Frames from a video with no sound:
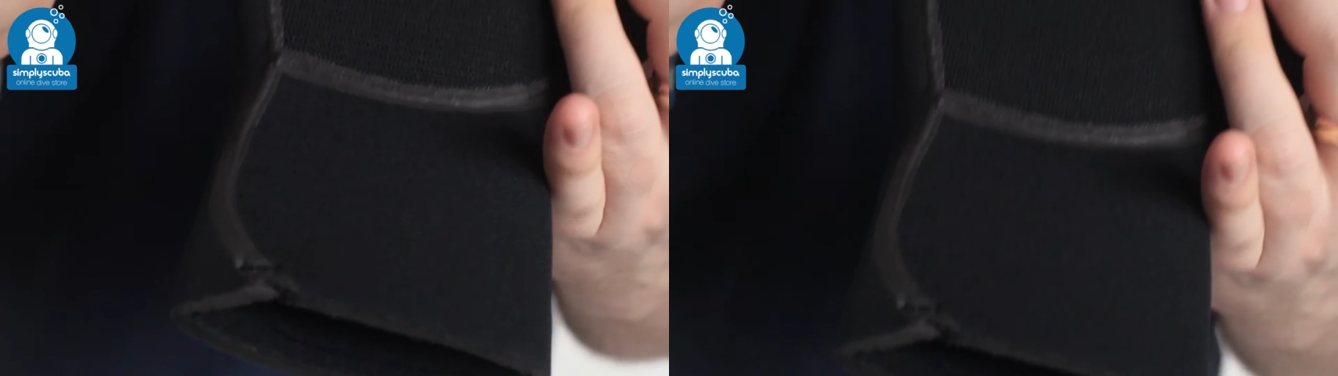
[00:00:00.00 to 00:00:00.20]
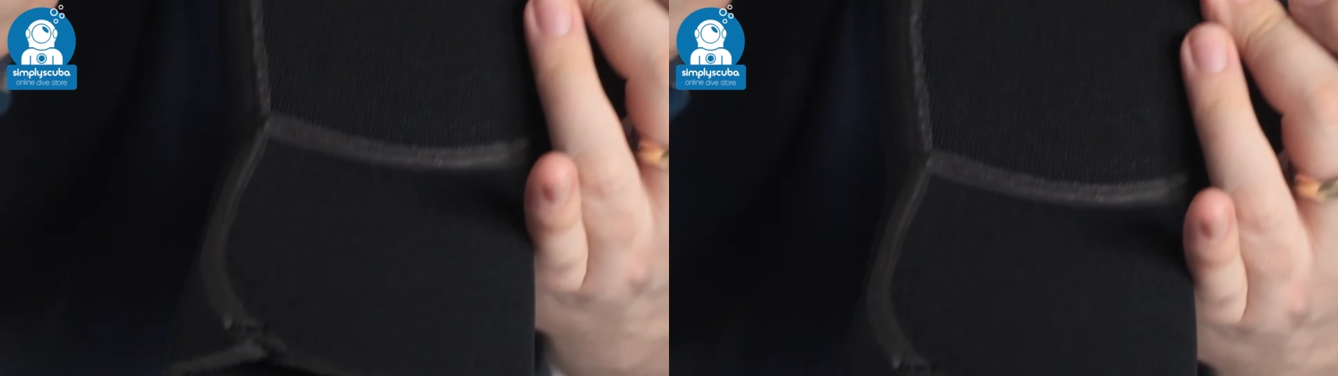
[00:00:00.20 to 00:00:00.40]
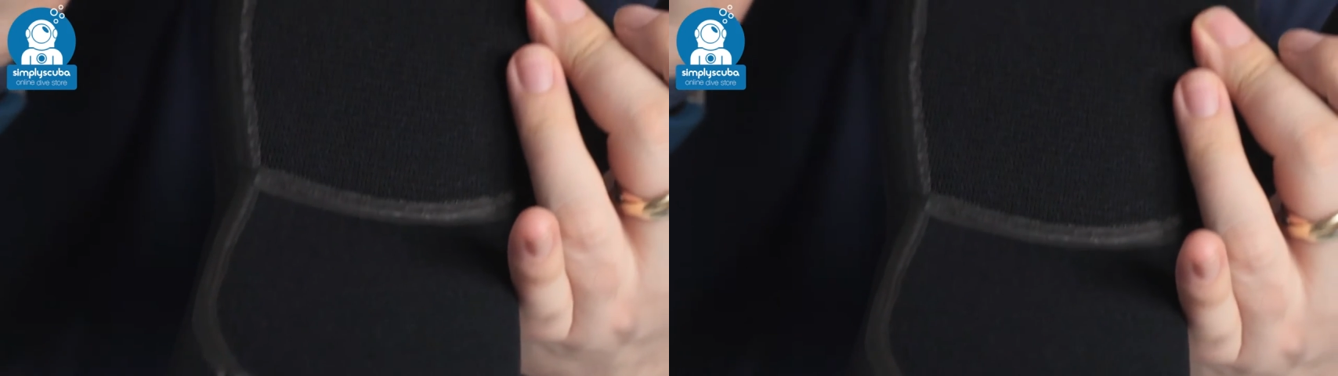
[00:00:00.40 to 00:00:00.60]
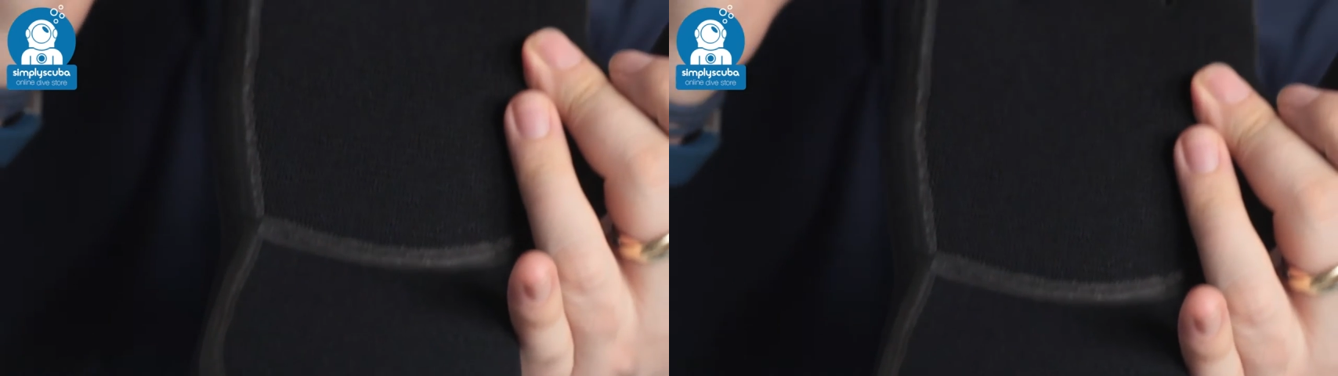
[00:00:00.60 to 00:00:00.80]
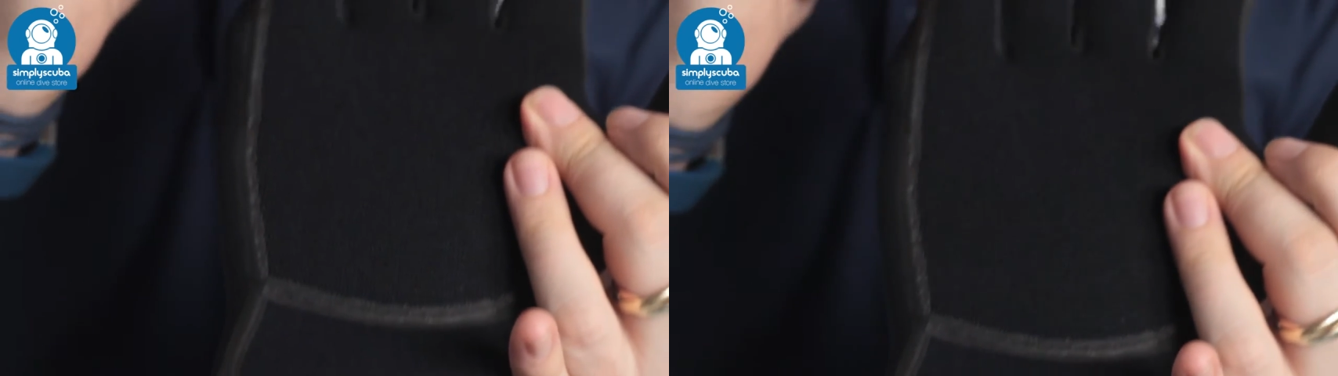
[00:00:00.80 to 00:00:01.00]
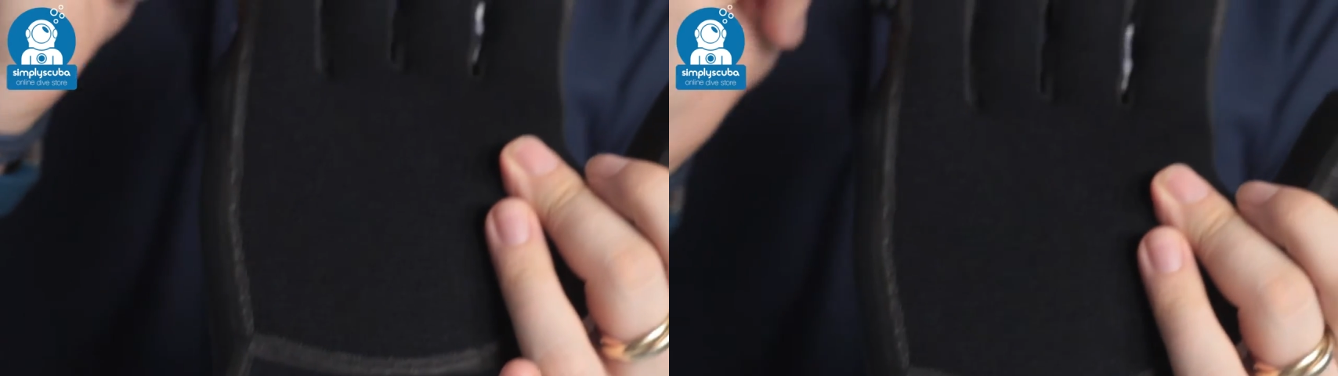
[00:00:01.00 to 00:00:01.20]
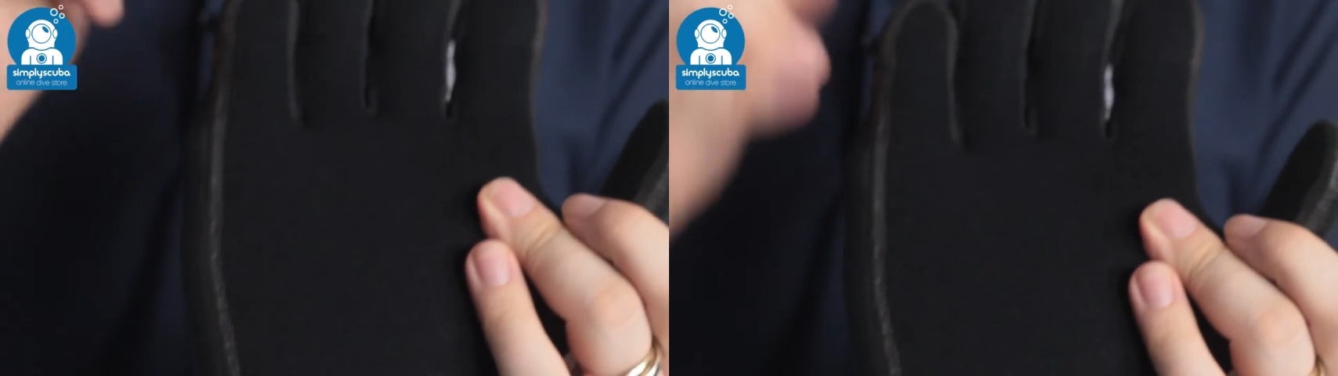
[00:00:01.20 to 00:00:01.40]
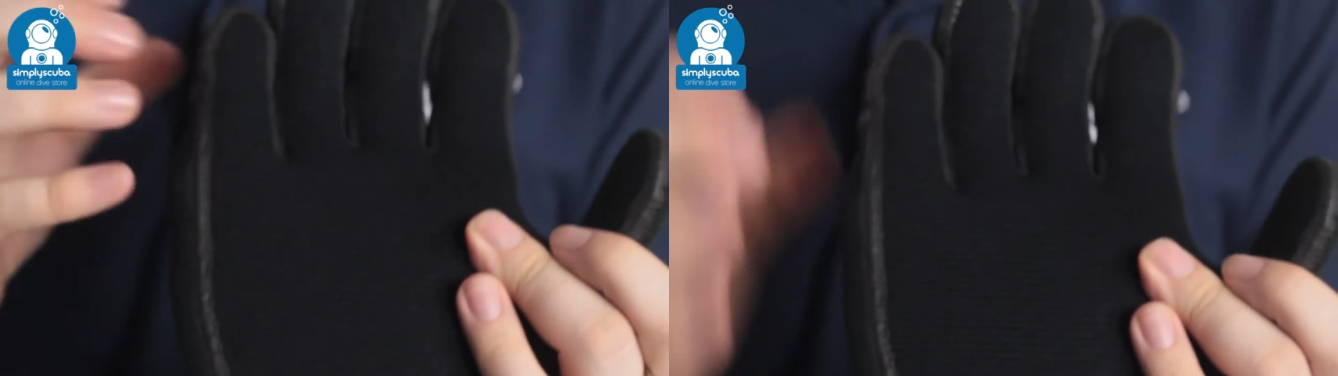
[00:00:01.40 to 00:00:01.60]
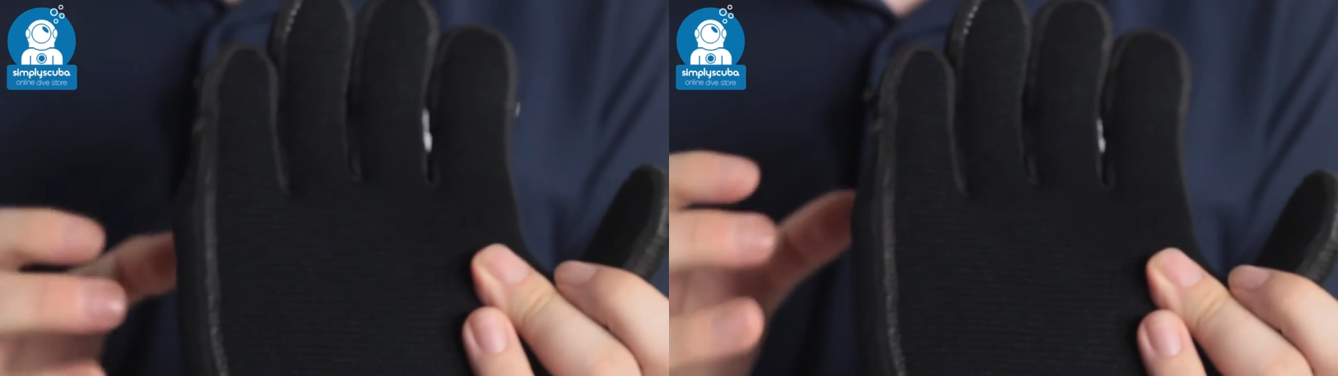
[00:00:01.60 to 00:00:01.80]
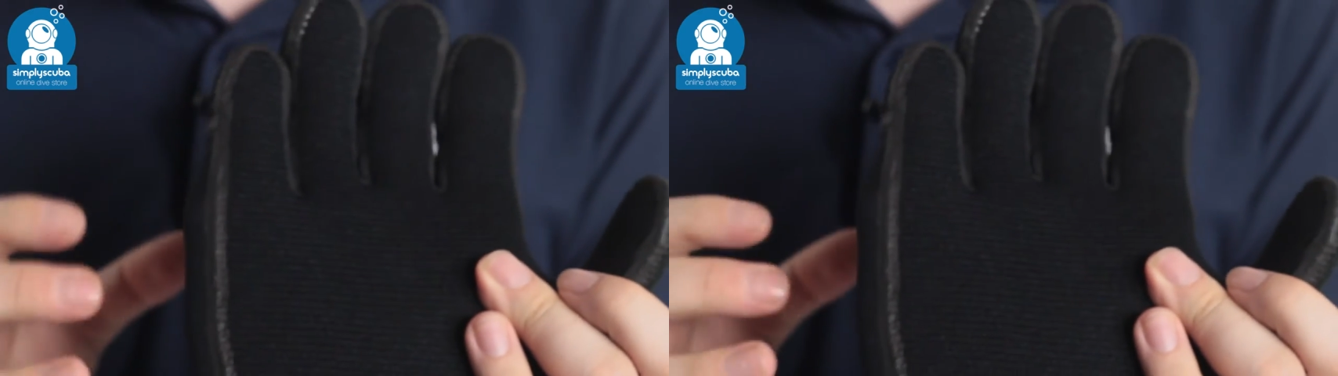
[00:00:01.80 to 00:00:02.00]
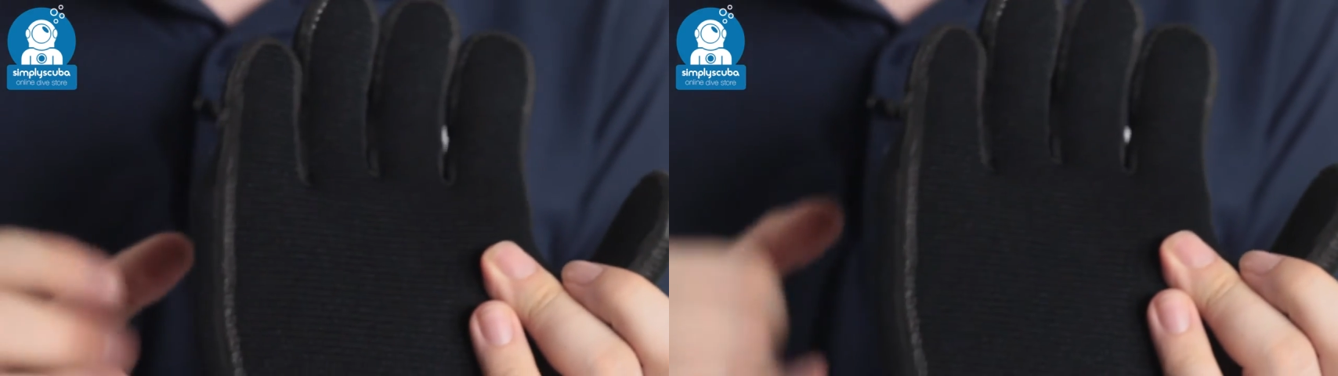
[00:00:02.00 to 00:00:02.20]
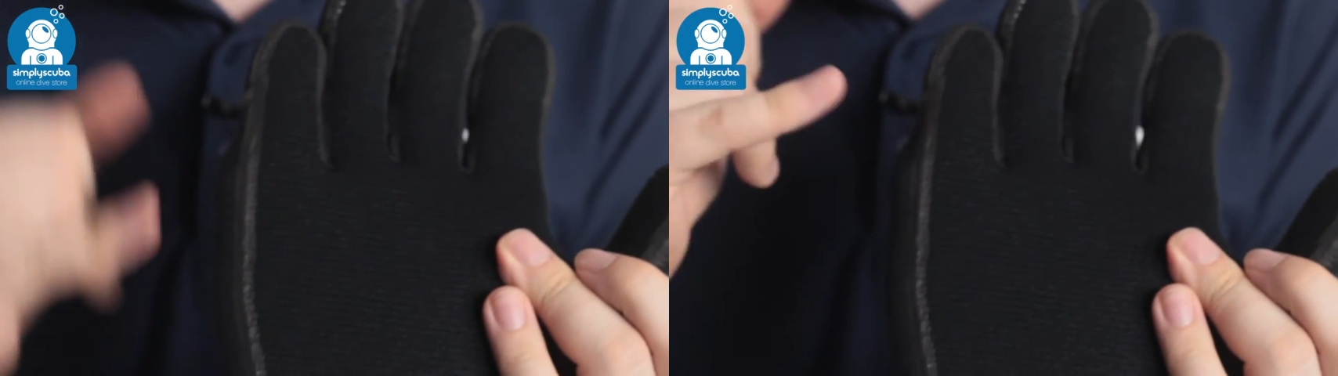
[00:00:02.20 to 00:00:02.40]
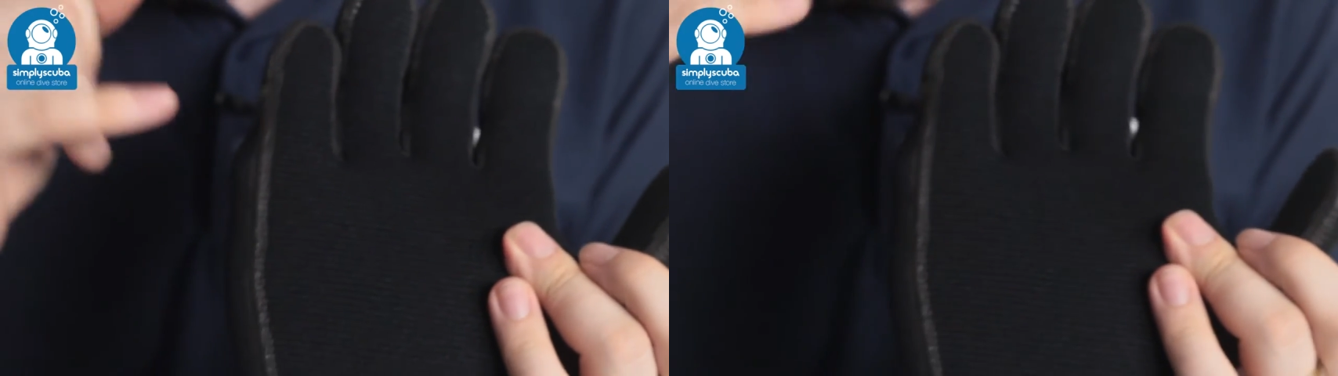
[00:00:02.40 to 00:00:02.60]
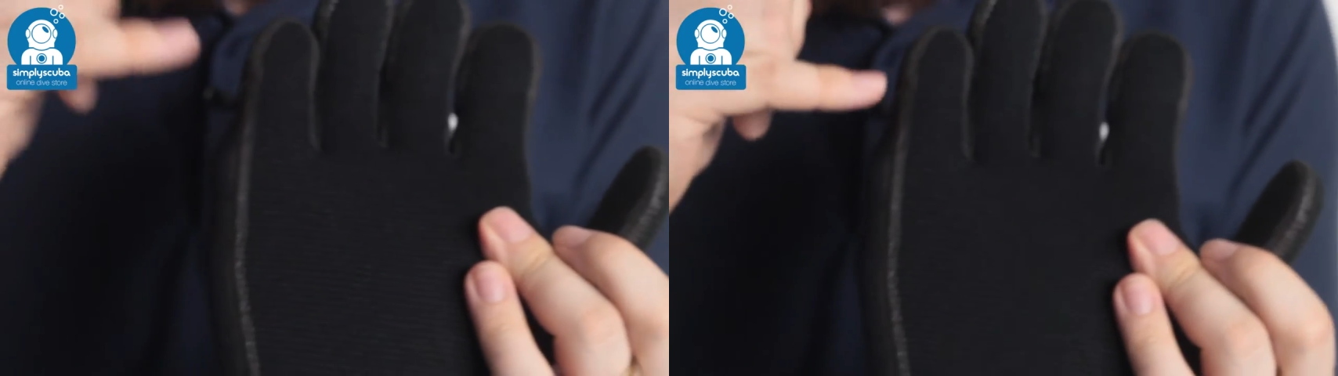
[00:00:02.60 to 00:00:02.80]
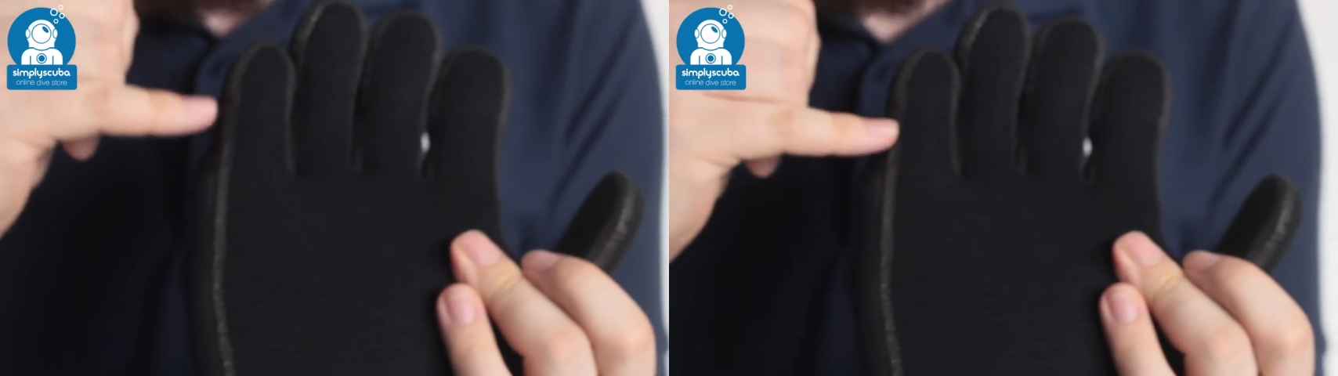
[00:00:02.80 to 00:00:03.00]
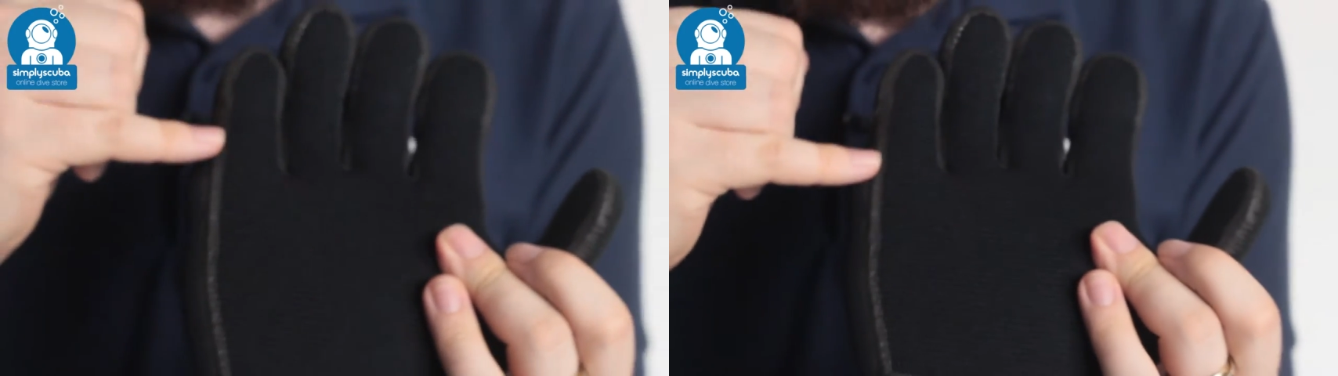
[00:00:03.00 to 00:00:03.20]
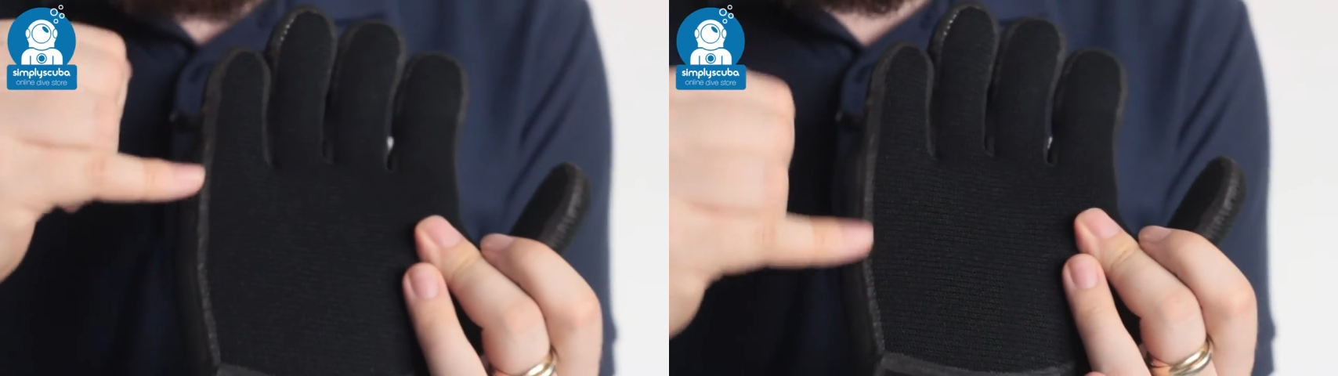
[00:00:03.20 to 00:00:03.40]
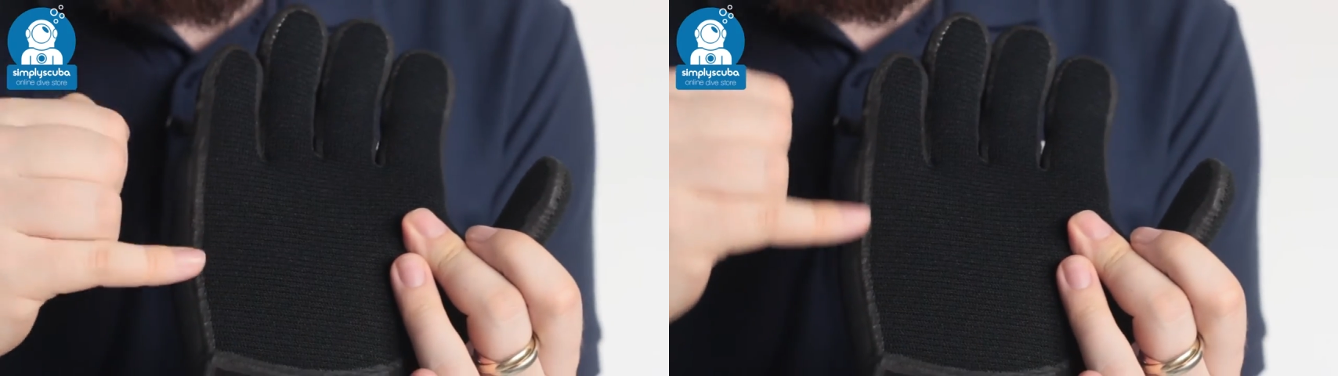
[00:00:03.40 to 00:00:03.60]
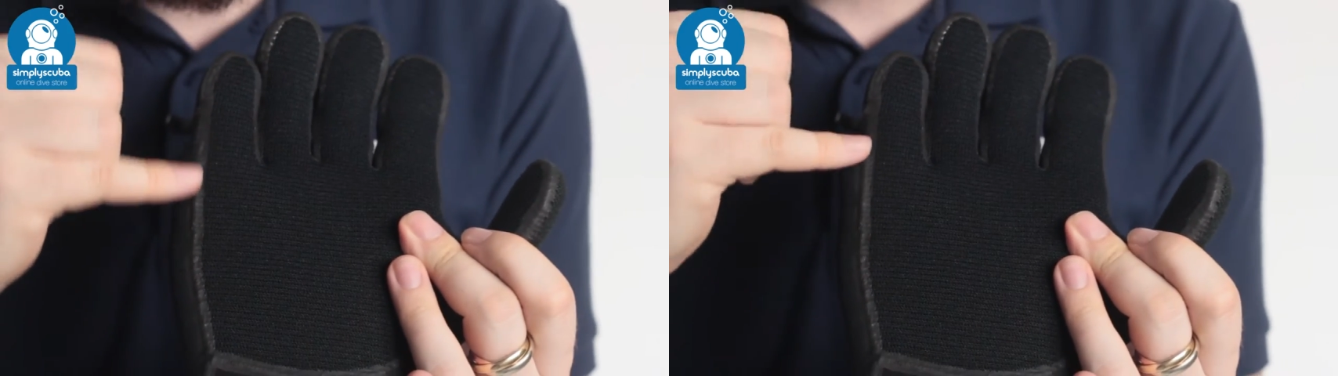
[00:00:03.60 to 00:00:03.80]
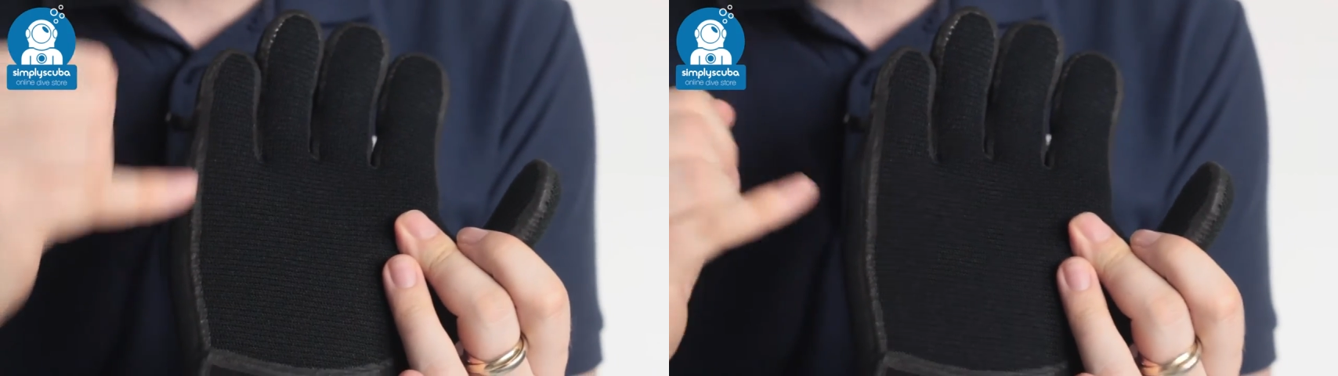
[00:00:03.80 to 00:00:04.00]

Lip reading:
(no speaker visible)